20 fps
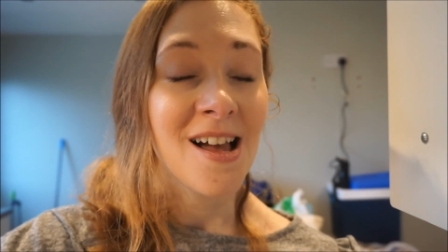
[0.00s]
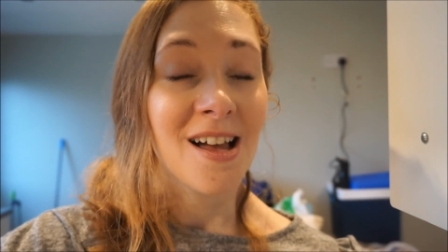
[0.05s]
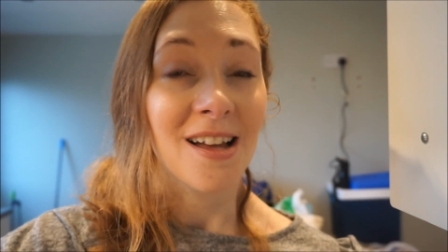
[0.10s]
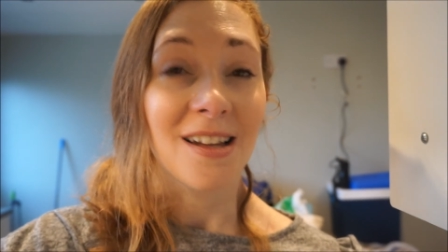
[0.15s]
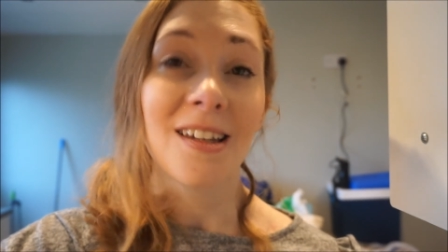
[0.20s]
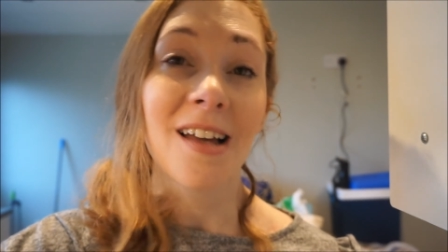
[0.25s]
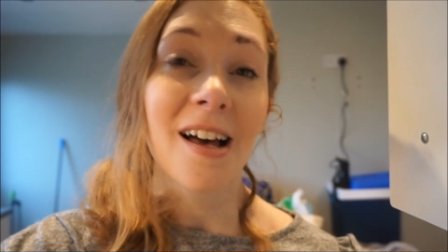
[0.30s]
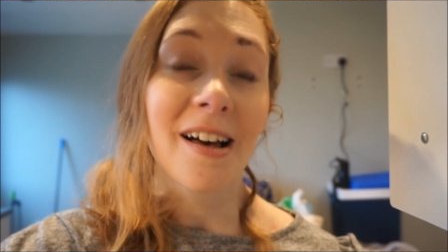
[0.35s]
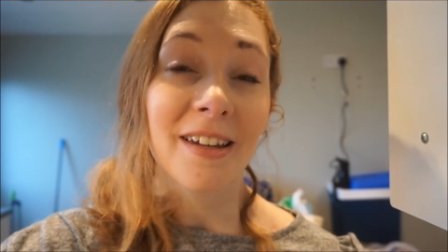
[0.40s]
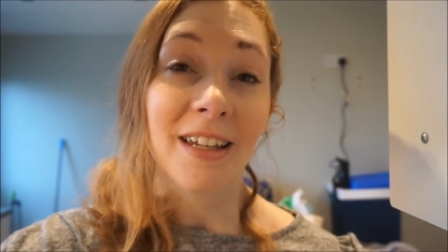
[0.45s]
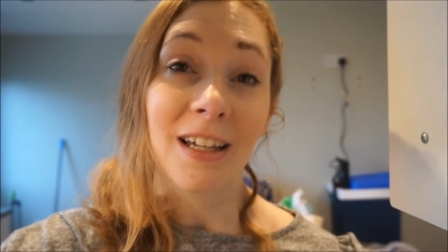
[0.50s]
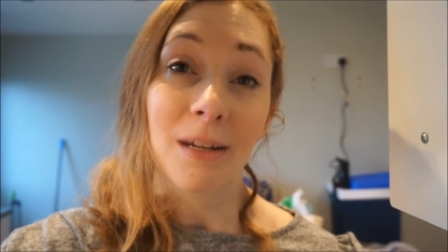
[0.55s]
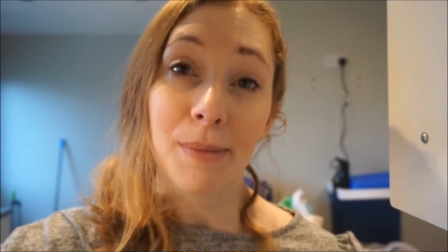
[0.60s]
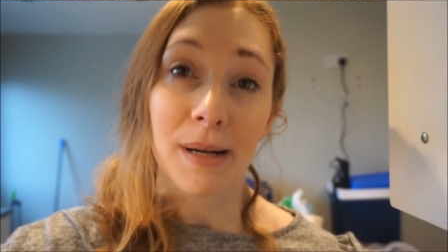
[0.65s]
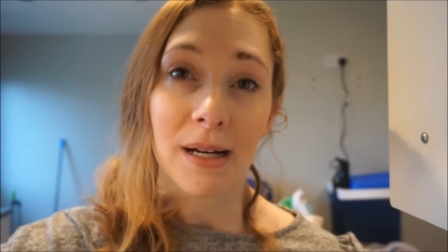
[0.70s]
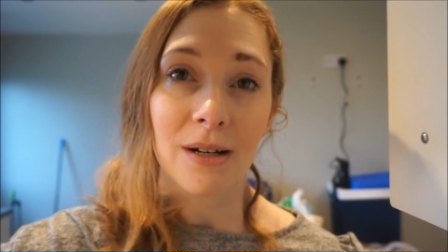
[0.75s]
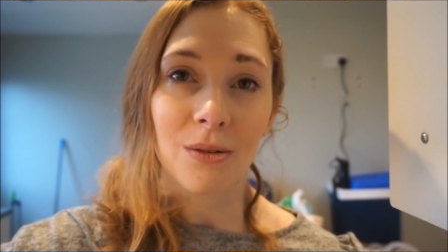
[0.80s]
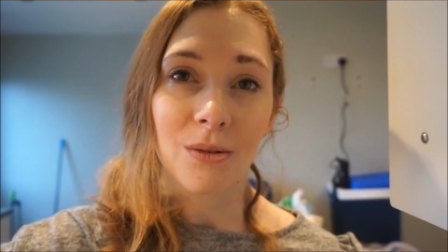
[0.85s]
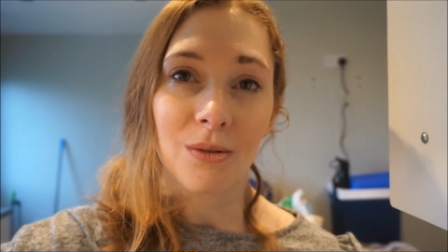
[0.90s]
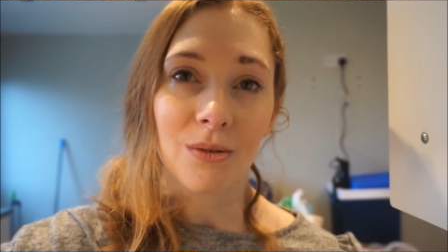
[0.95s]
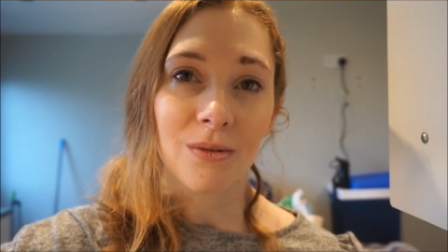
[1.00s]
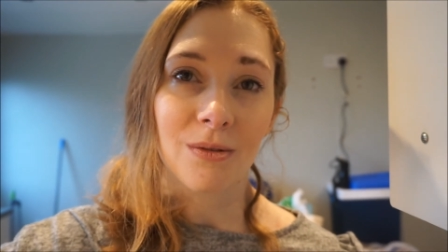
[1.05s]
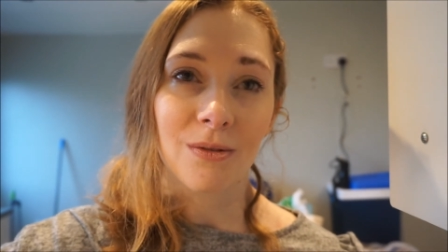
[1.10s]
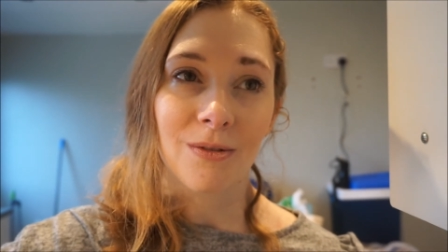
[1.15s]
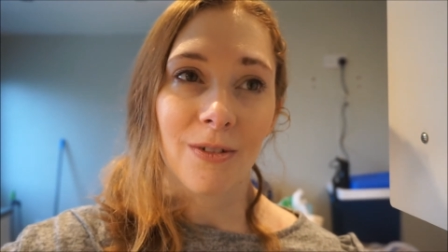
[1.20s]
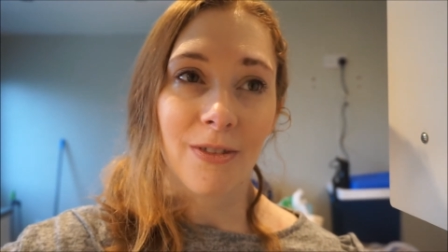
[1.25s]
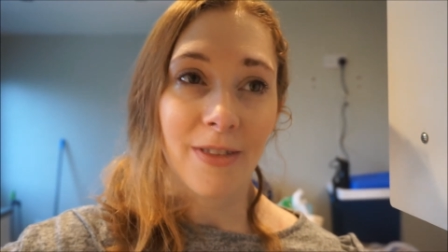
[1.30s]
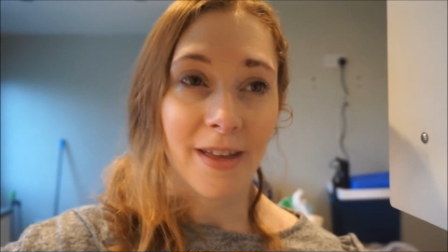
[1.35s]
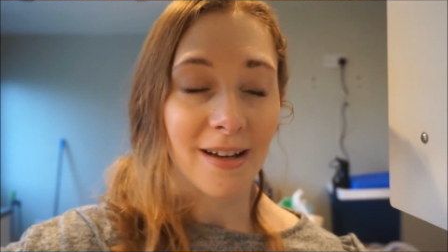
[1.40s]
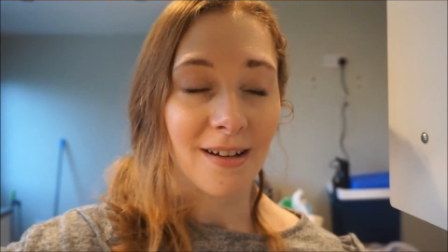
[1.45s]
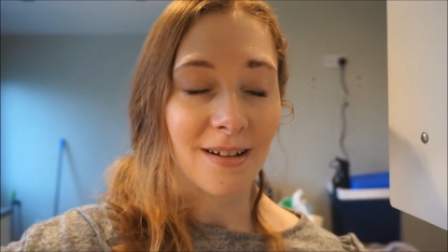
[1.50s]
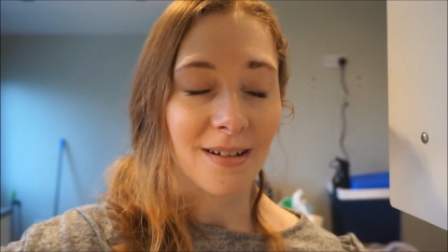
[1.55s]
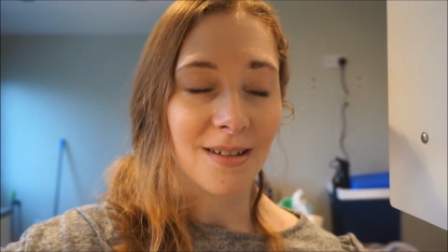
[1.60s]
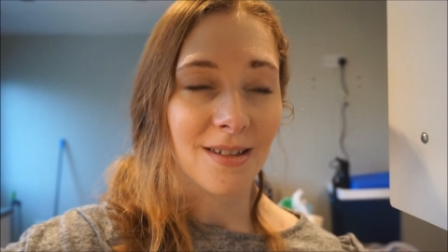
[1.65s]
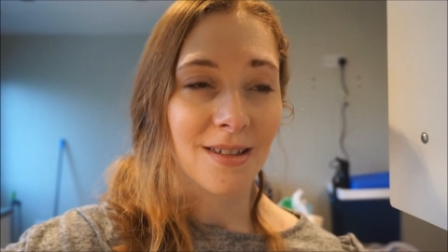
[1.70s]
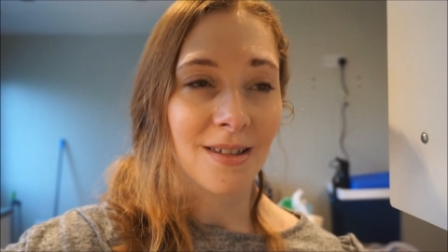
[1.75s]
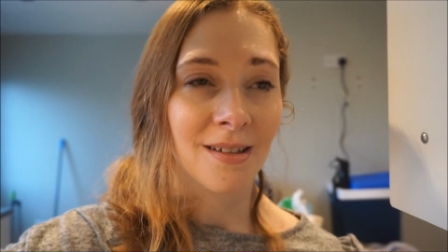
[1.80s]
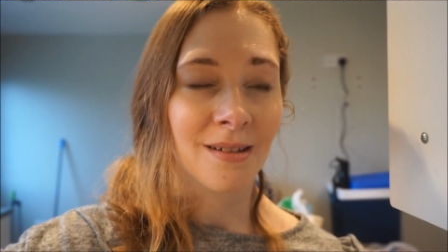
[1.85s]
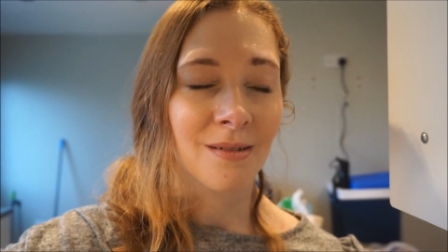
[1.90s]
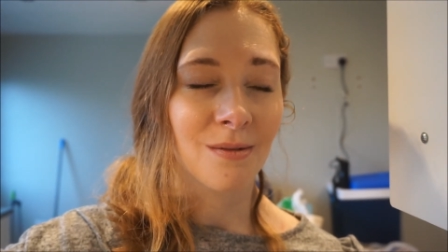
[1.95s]
learning about
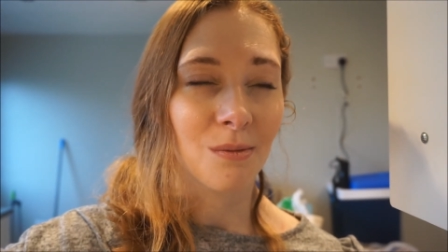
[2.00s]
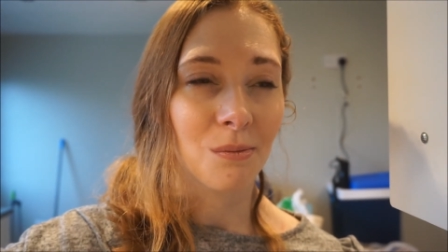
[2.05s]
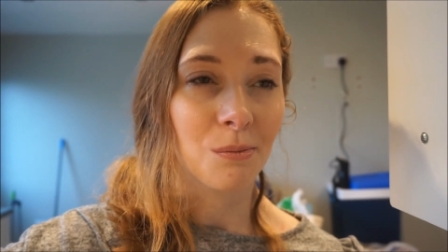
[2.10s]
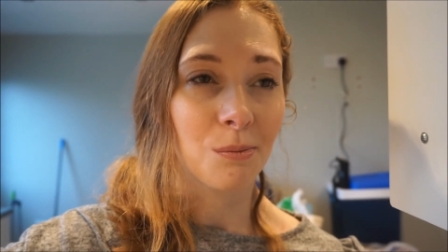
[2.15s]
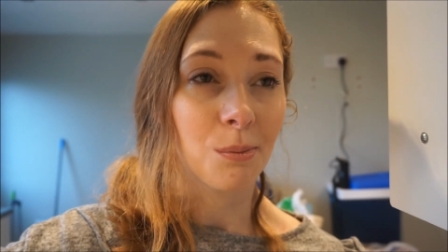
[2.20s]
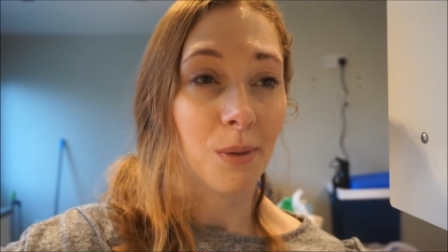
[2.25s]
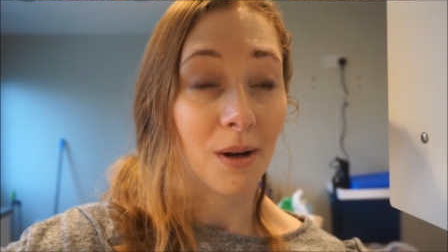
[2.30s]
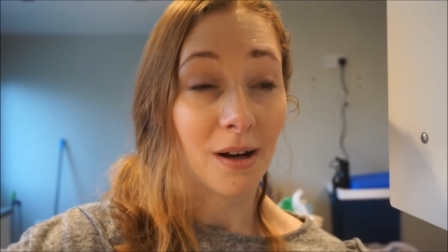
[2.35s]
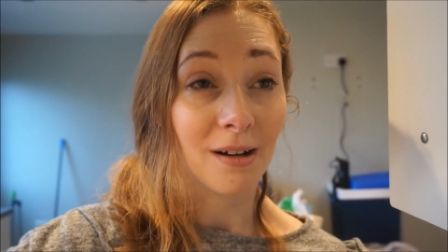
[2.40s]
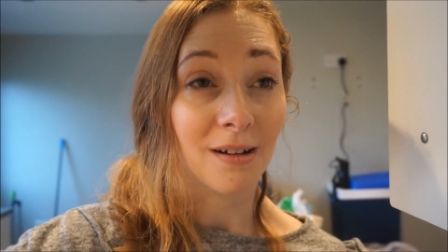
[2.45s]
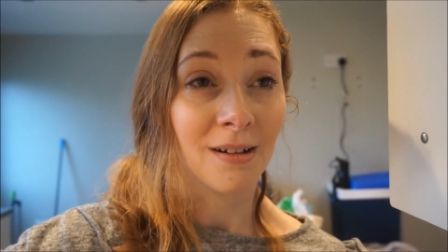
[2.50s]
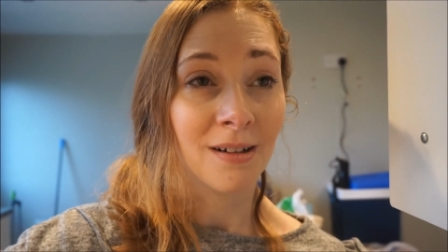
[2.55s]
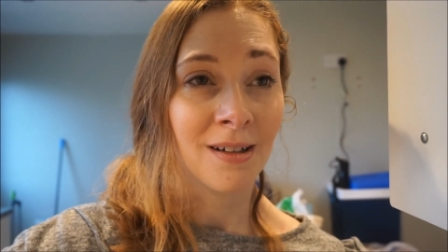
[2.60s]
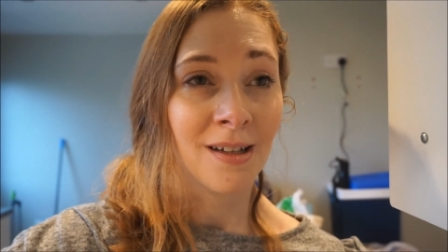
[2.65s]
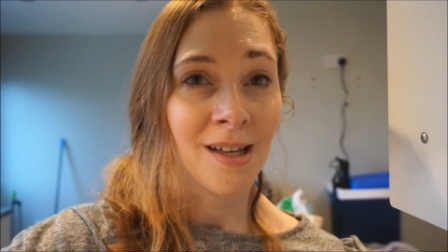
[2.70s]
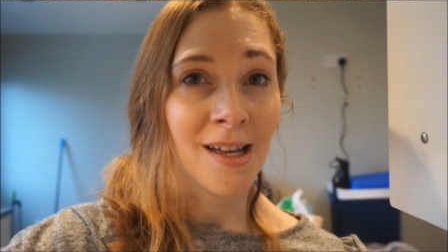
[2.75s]
things, but